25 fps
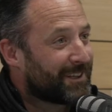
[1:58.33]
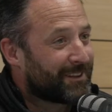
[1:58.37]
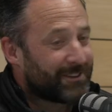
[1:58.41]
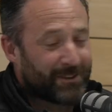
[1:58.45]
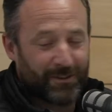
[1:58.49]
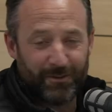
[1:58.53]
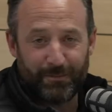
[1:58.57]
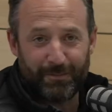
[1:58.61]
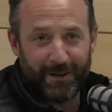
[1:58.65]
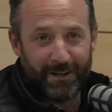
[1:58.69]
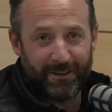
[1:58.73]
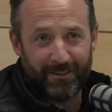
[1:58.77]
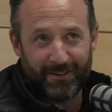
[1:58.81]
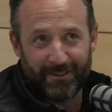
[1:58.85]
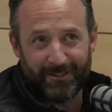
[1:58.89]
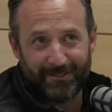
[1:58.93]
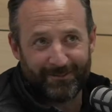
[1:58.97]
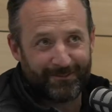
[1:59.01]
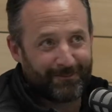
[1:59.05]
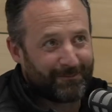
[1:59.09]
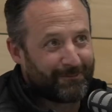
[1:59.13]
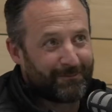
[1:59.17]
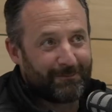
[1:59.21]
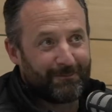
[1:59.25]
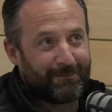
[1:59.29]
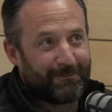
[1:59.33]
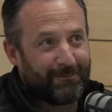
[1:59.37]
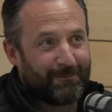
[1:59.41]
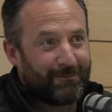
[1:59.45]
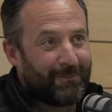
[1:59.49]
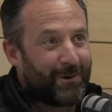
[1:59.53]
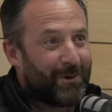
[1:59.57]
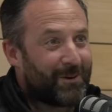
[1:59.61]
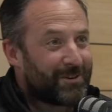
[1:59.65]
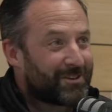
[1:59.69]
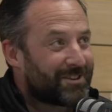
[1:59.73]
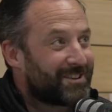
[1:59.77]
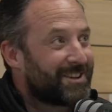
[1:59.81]
Spent
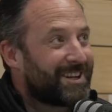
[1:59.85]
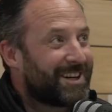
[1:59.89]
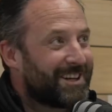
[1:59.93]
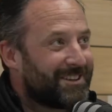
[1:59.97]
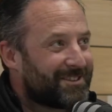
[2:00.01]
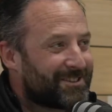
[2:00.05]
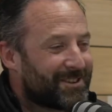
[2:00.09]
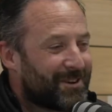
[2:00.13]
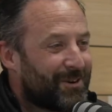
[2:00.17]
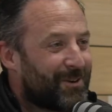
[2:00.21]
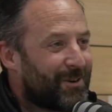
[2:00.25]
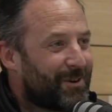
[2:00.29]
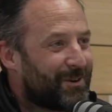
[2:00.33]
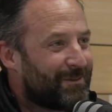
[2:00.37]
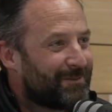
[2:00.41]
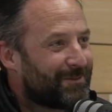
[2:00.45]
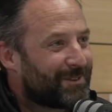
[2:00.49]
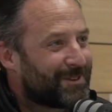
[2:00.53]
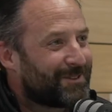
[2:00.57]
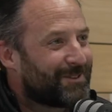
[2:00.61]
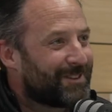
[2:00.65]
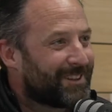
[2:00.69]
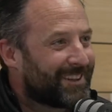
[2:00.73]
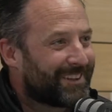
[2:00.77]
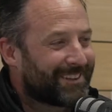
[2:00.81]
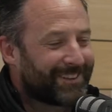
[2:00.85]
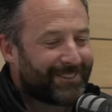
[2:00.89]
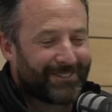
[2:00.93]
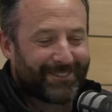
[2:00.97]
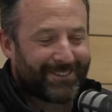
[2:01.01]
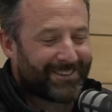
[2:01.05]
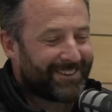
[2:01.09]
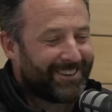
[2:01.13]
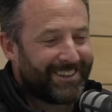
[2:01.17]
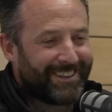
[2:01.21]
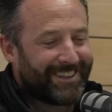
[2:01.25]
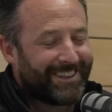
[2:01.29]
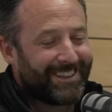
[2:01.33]
most nights at home doing it. It
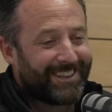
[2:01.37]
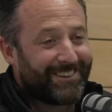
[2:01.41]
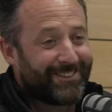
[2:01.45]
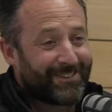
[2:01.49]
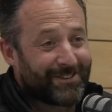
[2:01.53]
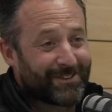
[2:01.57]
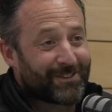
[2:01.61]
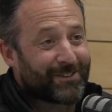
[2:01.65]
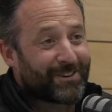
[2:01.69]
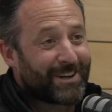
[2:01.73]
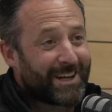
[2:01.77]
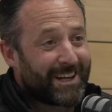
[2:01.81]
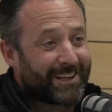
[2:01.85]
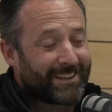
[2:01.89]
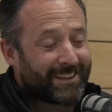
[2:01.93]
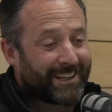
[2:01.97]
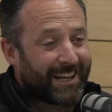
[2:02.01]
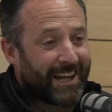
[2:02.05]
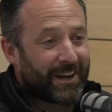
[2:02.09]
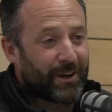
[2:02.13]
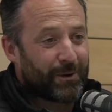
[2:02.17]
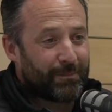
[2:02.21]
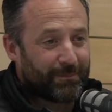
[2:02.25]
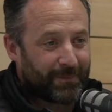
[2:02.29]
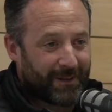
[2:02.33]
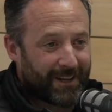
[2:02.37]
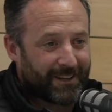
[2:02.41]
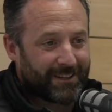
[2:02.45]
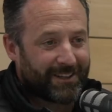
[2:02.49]
was great to get up, get the